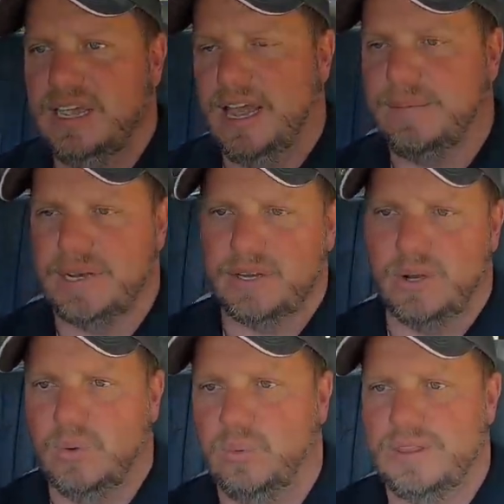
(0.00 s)
I'm gonna
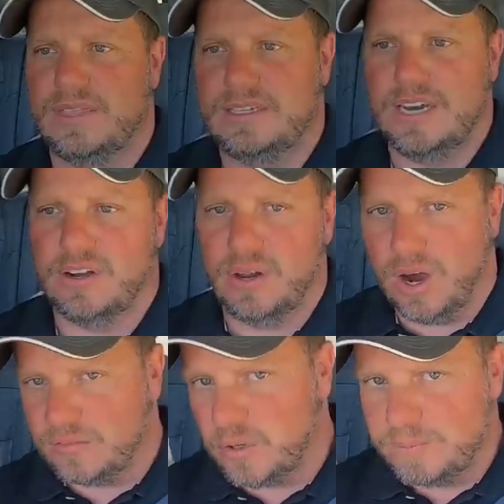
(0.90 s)
go with the TRD
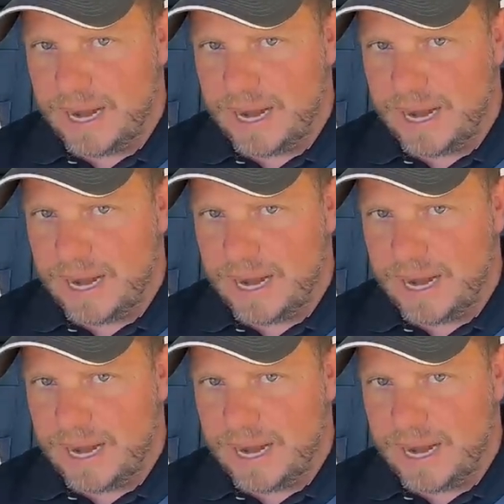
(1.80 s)
off-road